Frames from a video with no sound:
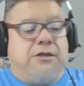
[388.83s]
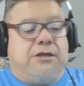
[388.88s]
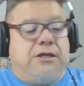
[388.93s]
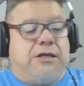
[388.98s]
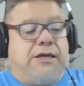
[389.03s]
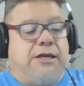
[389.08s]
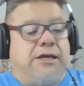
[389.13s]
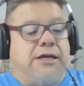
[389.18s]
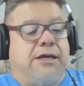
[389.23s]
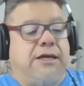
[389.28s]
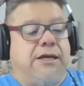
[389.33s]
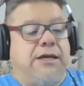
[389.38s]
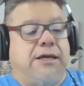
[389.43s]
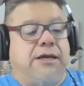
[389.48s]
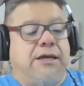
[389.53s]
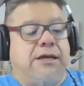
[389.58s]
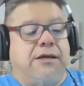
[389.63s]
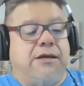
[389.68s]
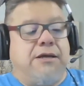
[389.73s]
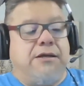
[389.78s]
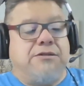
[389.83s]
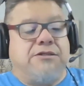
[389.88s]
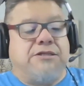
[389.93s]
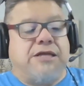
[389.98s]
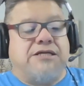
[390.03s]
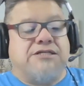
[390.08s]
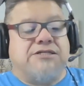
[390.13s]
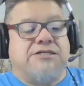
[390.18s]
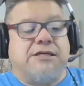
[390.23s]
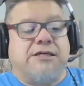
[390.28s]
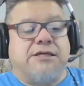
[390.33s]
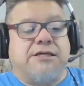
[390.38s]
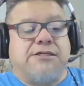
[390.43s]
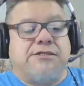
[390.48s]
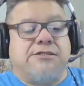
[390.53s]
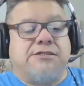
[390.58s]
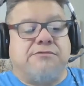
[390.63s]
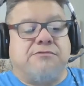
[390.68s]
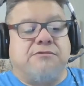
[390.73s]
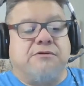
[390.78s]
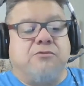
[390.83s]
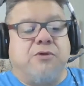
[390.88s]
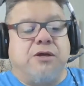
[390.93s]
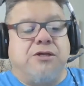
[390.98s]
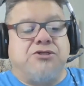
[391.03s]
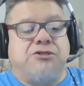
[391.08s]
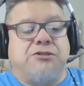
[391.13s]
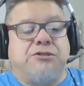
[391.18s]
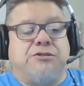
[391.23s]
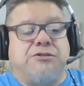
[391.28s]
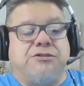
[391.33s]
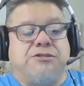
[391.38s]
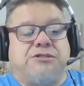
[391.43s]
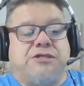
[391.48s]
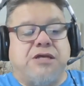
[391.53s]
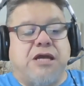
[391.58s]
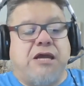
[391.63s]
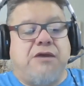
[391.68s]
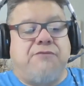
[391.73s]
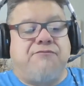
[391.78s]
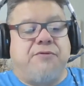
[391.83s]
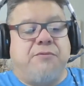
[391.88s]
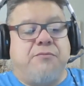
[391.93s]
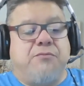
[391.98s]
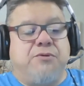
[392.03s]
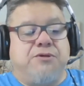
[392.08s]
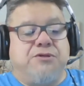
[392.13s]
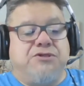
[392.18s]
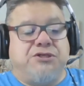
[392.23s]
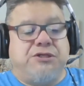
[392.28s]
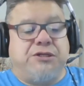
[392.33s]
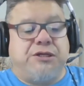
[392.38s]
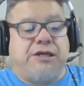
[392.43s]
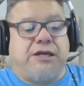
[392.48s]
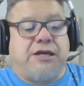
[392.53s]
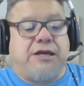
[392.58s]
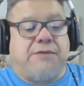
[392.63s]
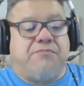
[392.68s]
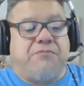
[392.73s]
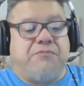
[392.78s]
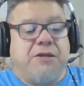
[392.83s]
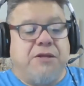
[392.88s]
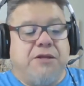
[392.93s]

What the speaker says: Texas, from Washington State, from Virginia,